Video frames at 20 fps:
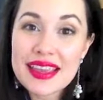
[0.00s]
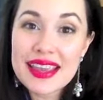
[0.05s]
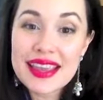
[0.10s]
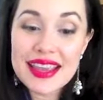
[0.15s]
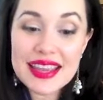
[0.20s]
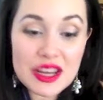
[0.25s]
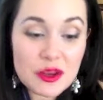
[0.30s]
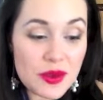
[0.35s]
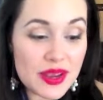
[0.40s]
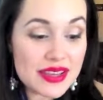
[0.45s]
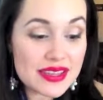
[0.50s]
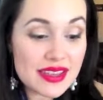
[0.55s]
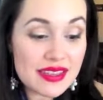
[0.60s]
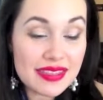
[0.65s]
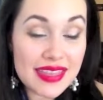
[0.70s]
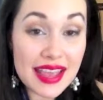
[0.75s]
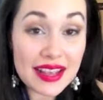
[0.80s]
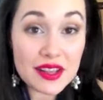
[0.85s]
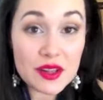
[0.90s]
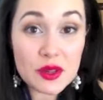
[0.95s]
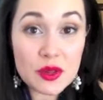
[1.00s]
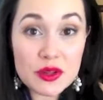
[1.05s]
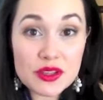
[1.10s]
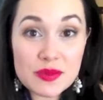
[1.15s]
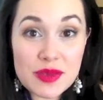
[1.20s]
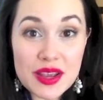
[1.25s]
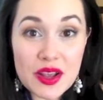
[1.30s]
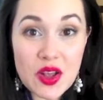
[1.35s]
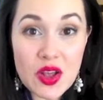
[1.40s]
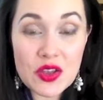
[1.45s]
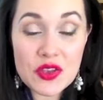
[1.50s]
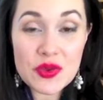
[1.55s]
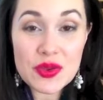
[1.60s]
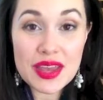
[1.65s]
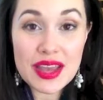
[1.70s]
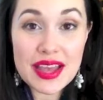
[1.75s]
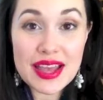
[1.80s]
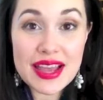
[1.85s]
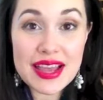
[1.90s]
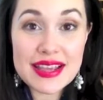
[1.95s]
anyways, that concludes my haul, you
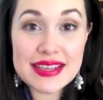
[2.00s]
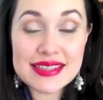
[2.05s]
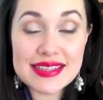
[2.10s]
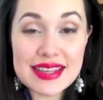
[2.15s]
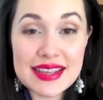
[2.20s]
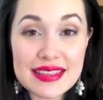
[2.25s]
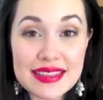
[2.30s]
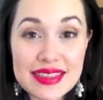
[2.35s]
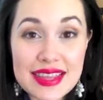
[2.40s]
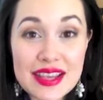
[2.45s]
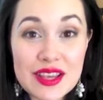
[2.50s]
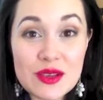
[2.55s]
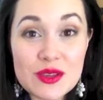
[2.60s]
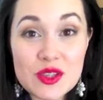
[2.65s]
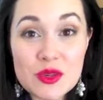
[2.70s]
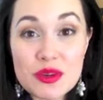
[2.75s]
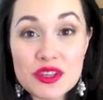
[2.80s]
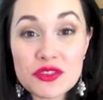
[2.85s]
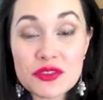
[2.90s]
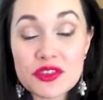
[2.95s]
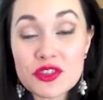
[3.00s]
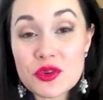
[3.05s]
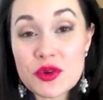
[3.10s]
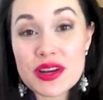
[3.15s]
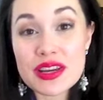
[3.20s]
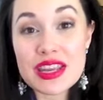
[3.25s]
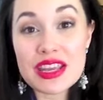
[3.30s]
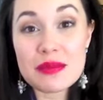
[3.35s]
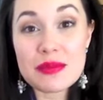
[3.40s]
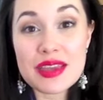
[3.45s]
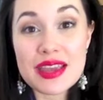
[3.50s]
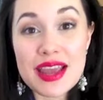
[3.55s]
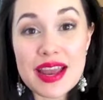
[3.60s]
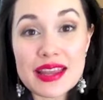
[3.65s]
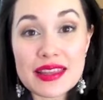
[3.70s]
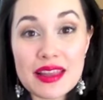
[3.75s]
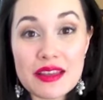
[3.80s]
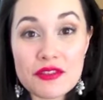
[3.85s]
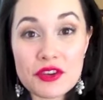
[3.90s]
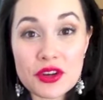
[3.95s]
guys. Thank you so much for joining me. I
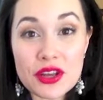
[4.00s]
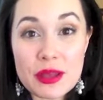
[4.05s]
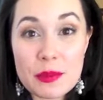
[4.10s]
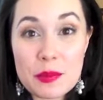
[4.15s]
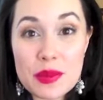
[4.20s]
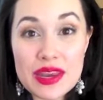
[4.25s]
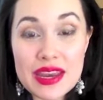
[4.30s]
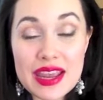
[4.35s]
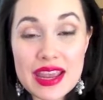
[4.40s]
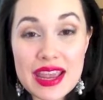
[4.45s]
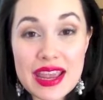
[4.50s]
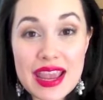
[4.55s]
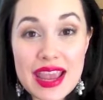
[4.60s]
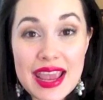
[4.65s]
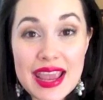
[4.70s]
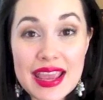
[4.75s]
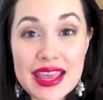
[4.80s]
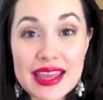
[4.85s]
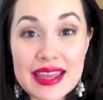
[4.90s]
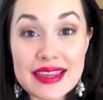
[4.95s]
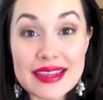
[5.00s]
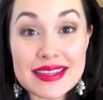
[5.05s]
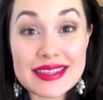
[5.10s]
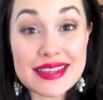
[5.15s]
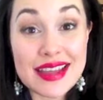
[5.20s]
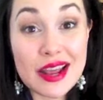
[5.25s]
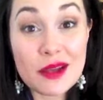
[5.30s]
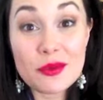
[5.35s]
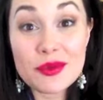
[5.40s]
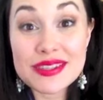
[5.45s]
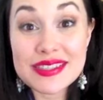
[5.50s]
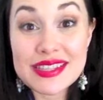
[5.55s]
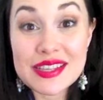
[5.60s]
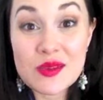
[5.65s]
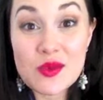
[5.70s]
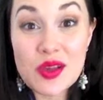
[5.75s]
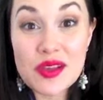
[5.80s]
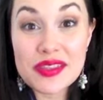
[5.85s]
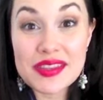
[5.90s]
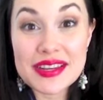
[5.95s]
love your company, and I will see
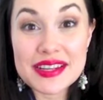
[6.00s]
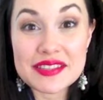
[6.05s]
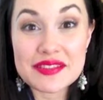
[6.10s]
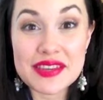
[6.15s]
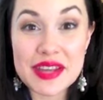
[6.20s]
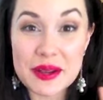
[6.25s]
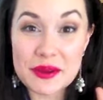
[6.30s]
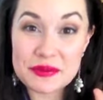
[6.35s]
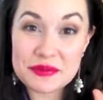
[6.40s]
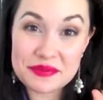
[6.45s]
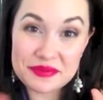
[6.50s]
you all in the next video.